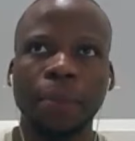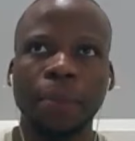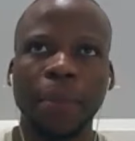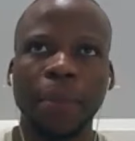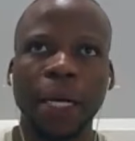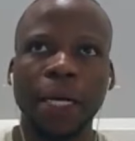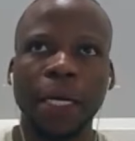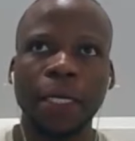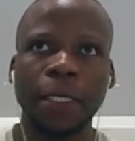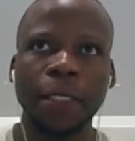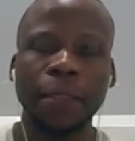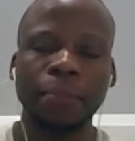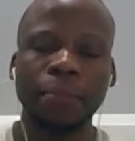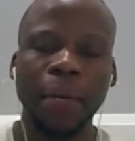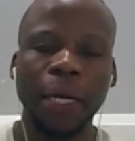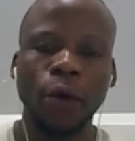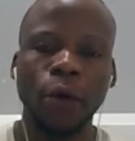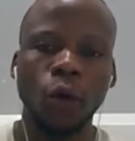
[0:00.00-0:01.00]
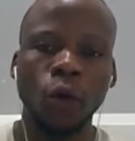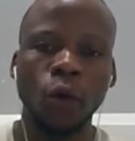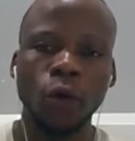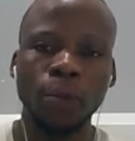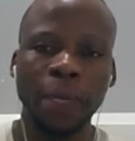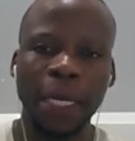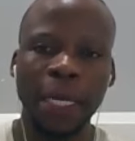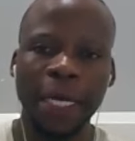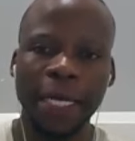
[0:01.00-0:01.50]
My
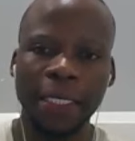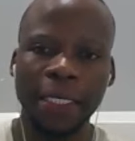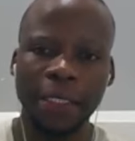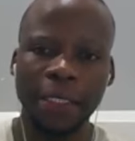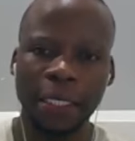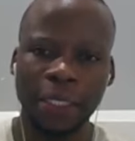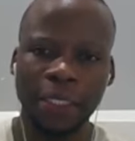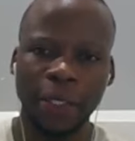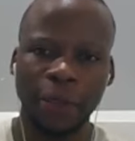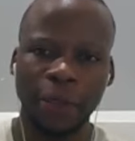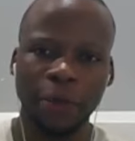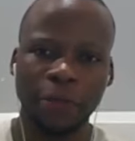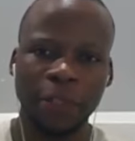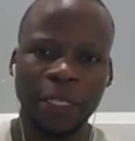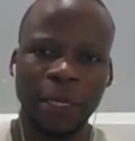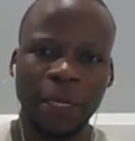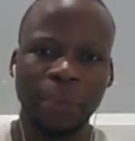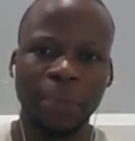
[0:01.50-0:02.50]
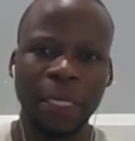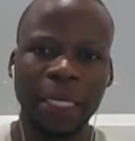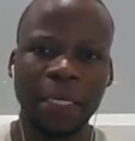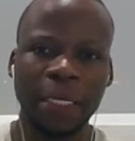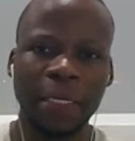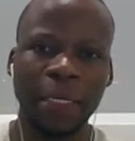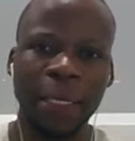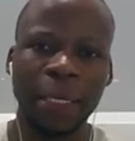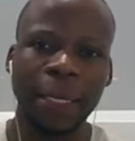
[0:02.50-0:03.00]
homeland in South Africa
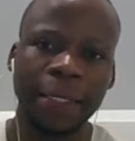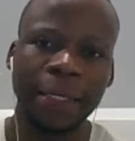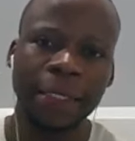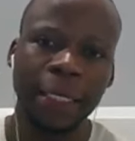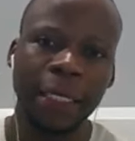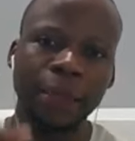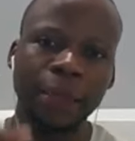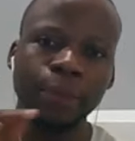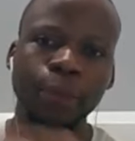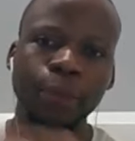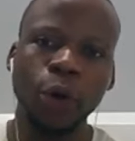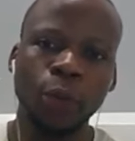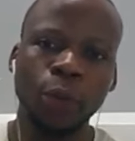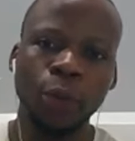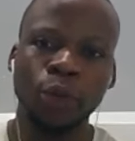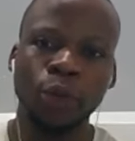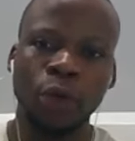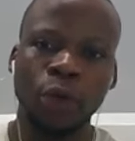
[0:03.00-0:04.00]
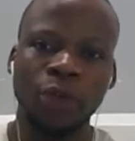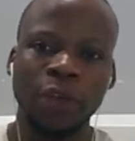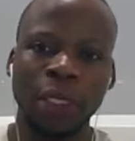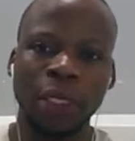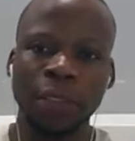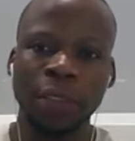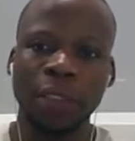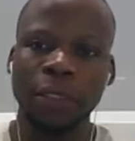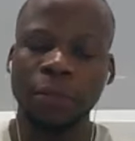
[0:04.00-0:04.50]
being the Limpopo
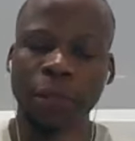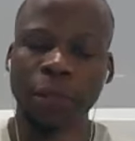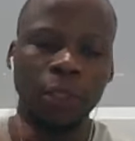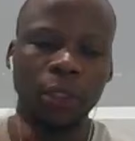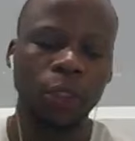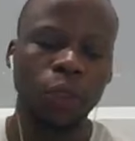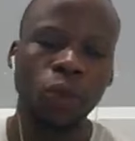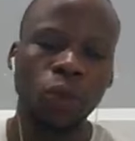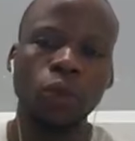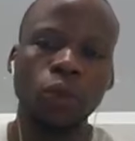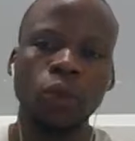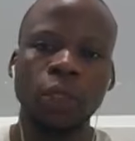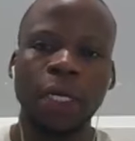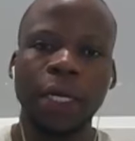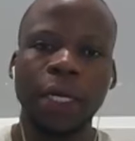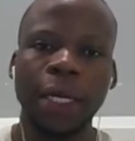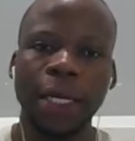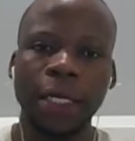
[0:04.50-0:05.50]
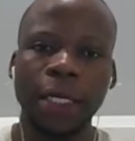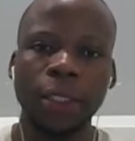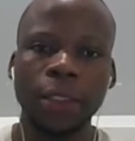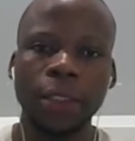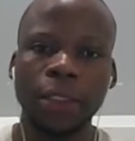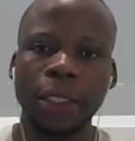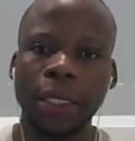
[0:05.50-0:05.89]
province, the Ekene land.